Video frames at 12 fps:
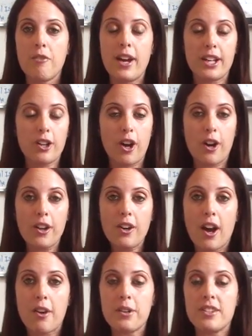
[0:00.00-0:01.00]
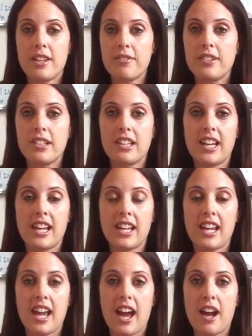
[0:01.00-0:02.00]
to go, I would
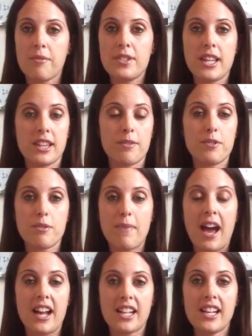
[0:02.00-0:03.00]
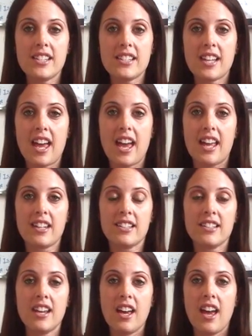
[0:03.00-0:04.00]
definitely send them to Barney's,
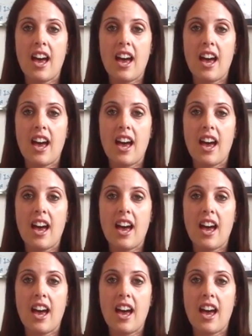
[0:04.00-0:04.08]
and